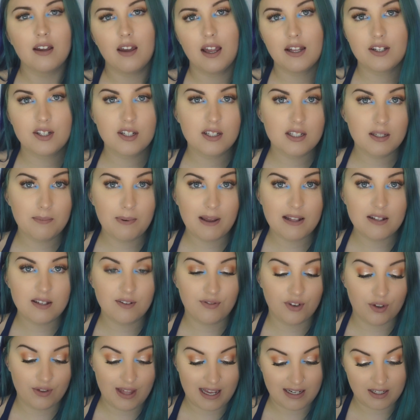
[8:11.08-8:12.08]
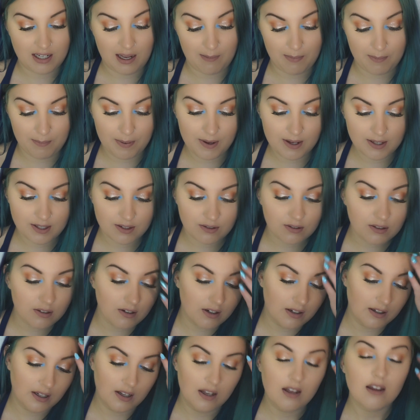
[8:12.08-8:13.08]
it just depends if you're that type of person or
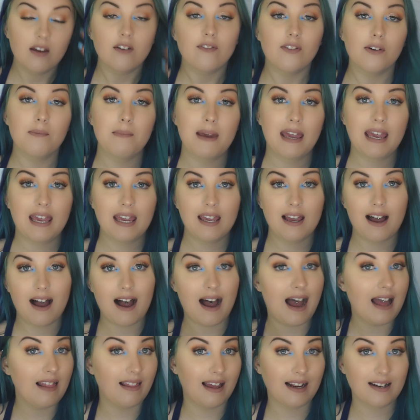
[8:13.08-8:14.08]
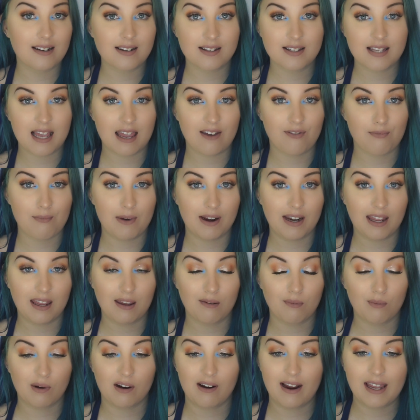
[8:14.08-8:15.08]
not. For me, I like to save
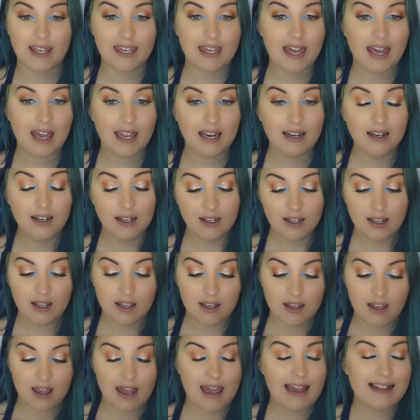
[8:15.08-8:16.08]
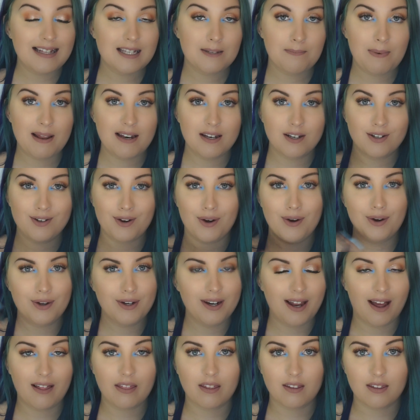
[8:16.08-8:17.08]
money where I can and spend it
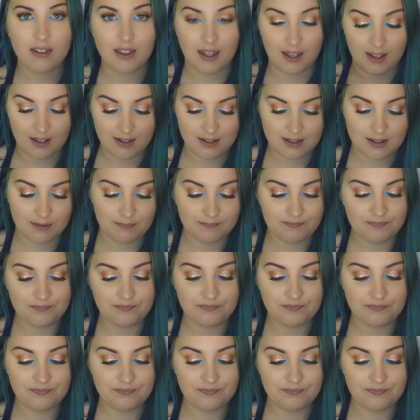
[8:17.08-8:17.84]
on other things.